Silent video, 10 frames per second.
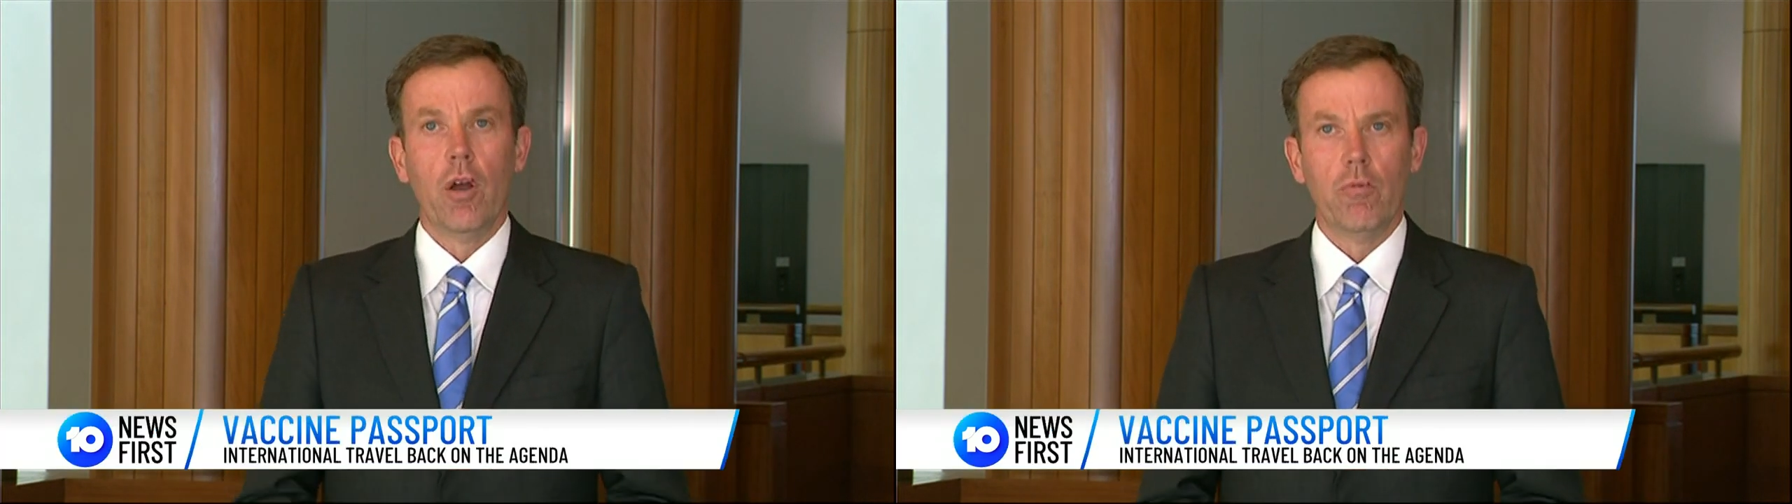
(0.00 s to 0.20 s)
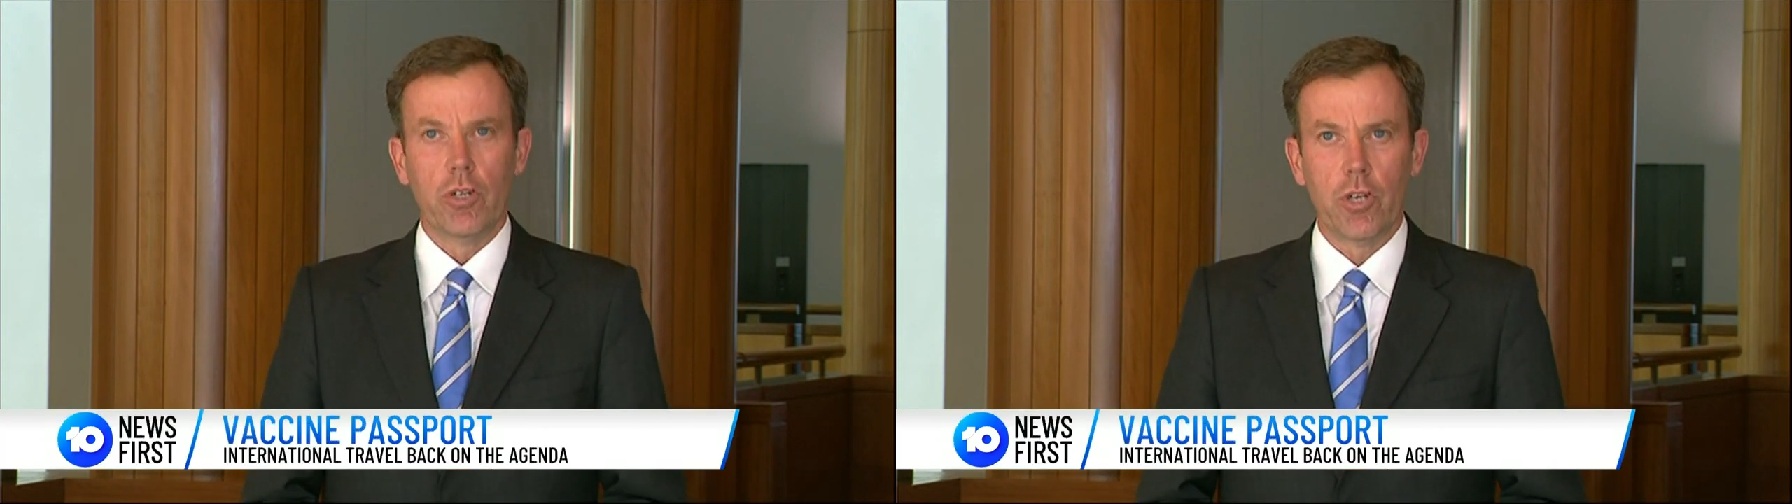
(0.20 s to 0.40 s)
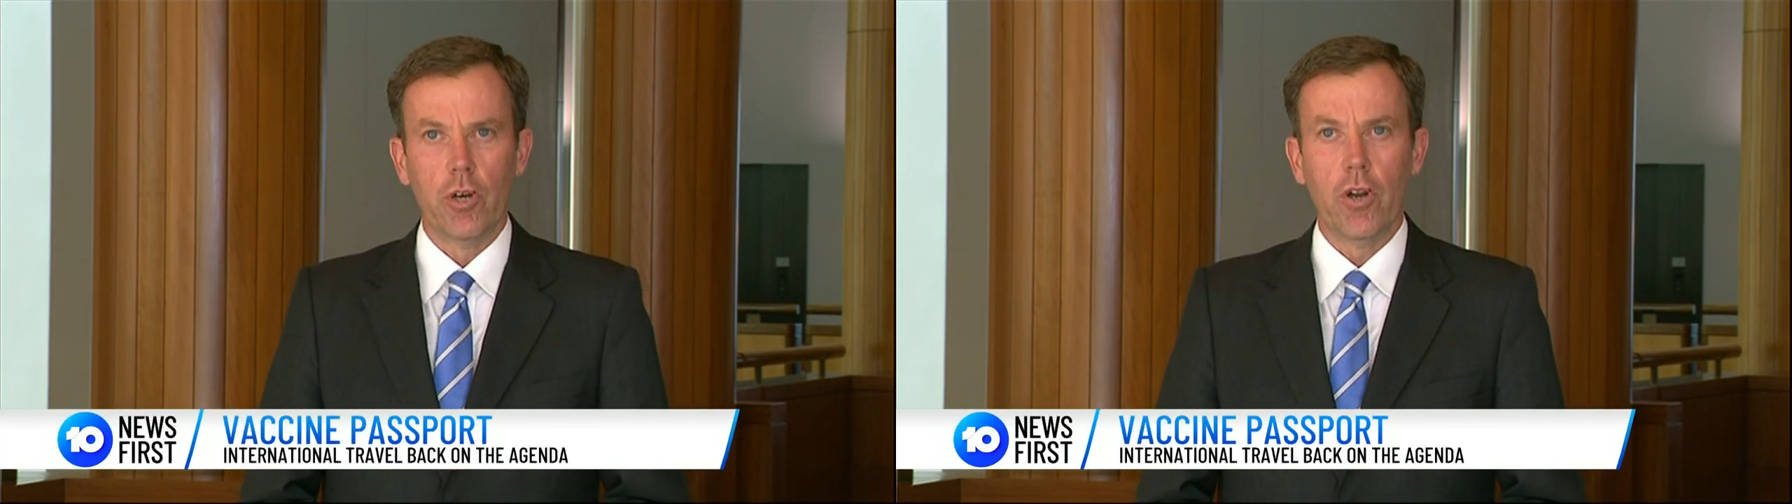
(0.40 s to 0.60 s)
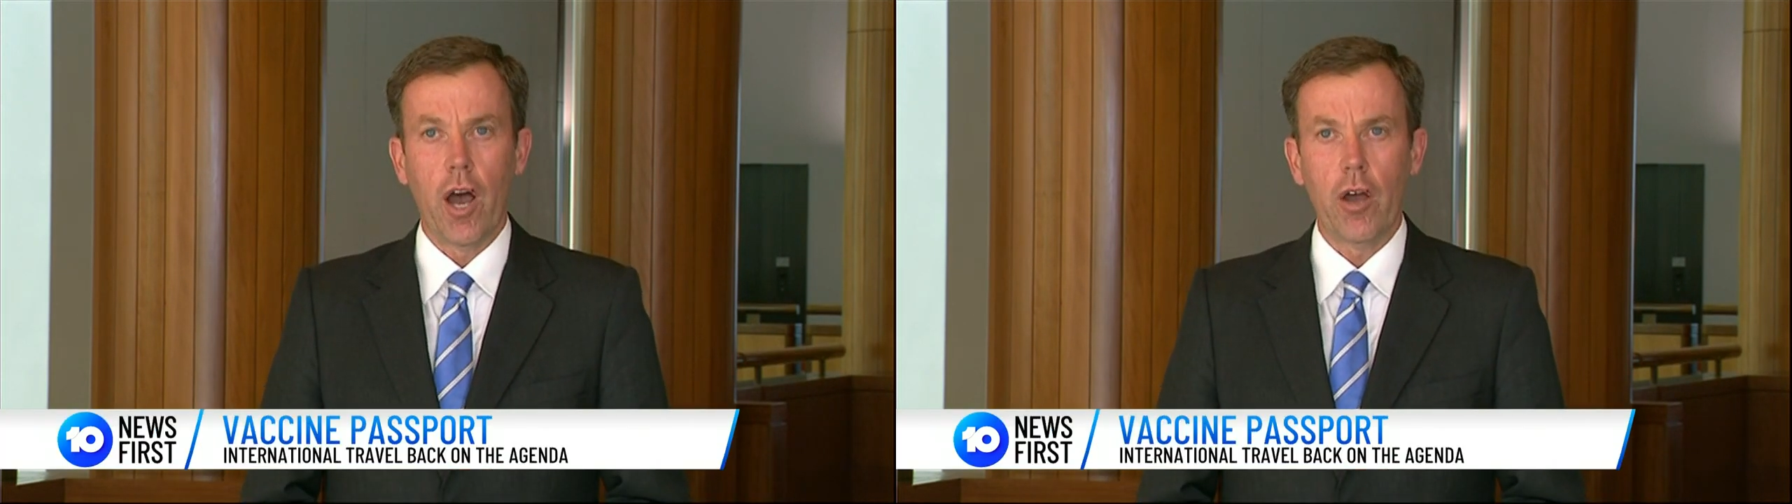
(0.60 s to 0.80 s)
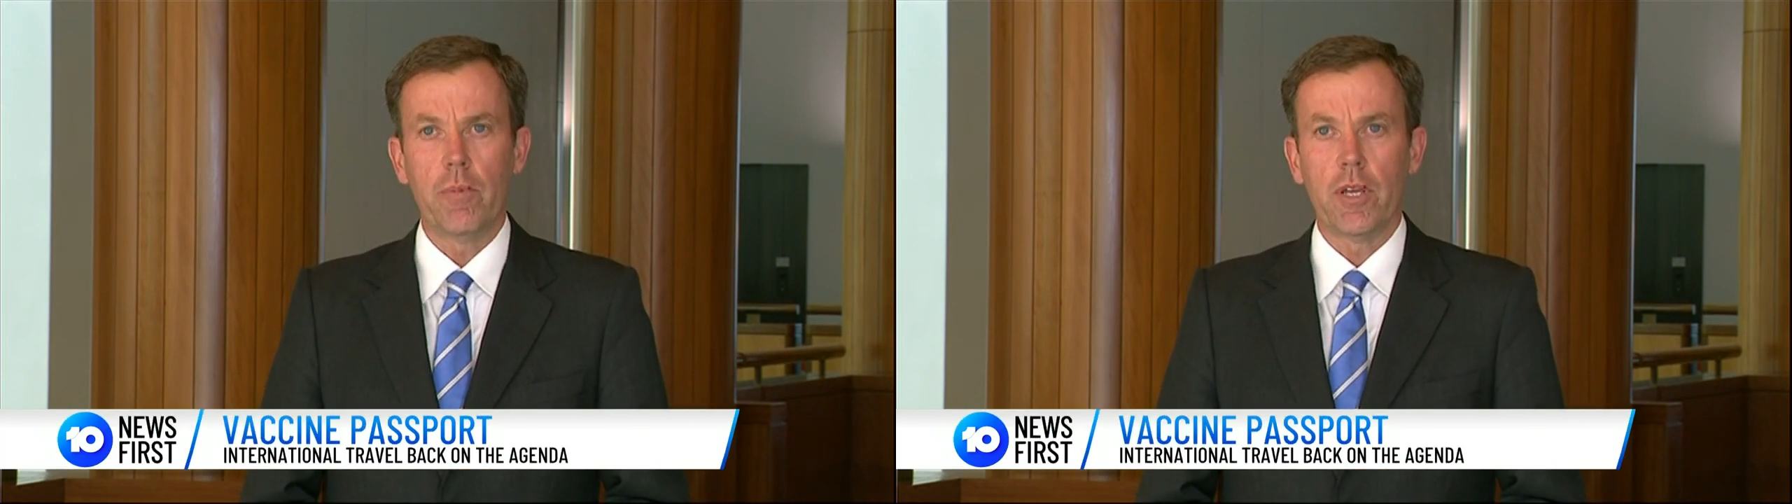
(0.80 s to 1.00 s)
return
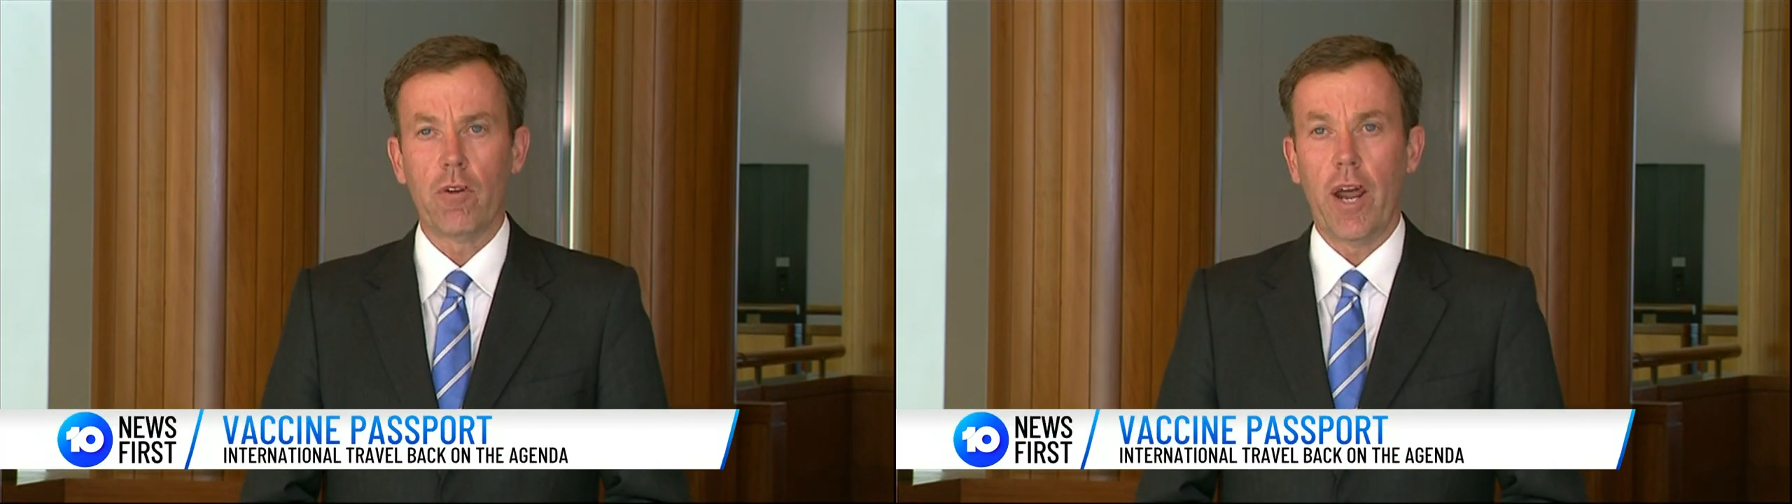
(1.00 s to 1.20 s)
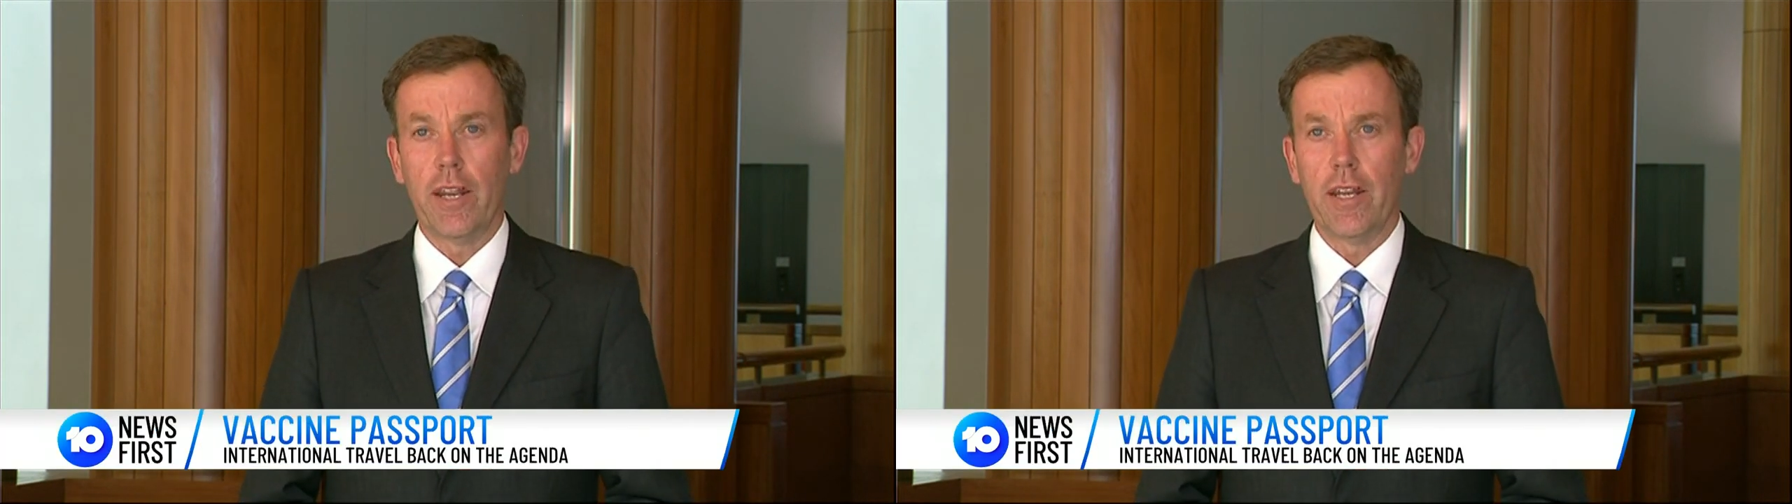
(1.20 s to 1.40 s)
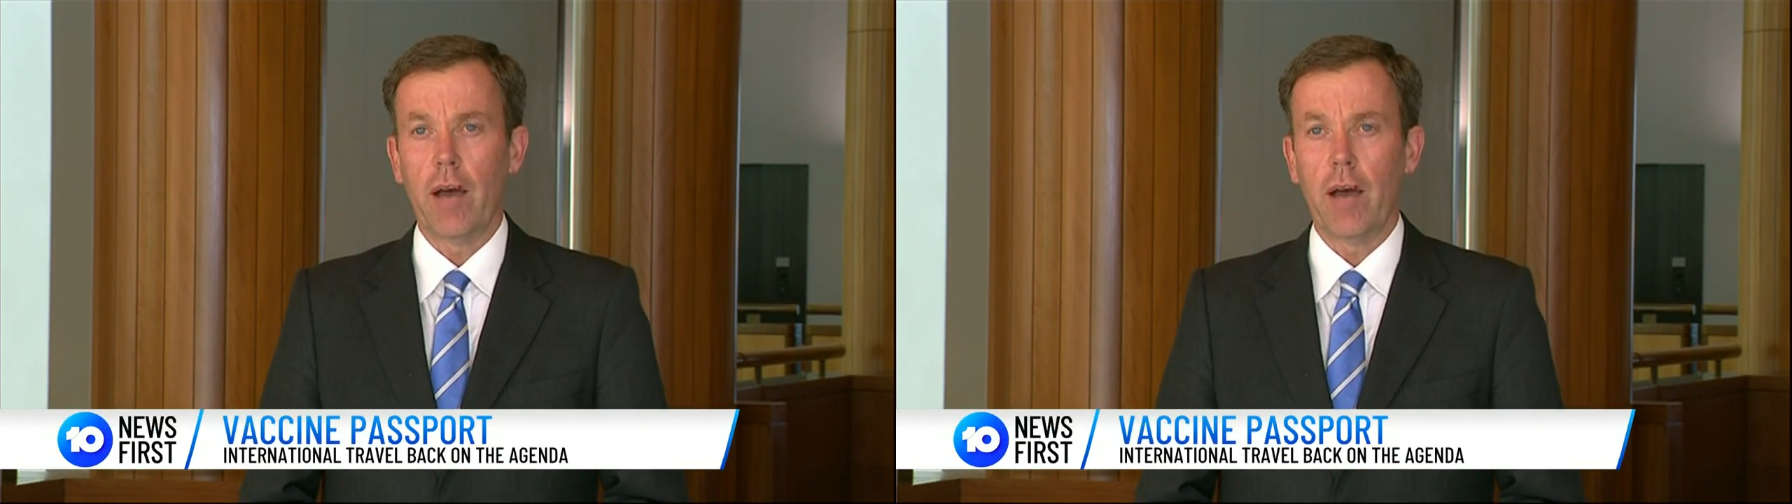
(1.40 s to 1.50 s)
home in greater